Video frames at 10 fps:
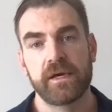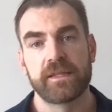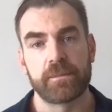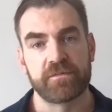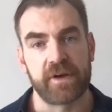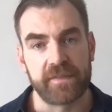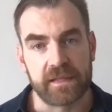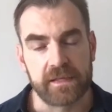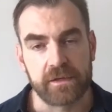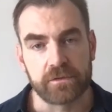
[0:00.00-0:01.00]
They provide
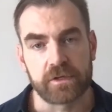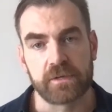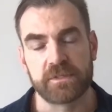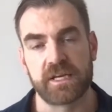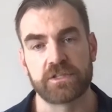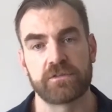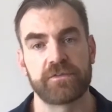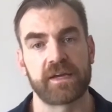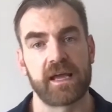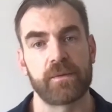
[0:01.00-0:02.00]
their legal documentation
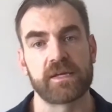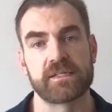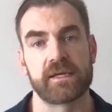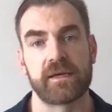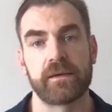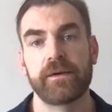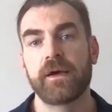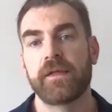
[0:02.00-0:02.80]
for KYC.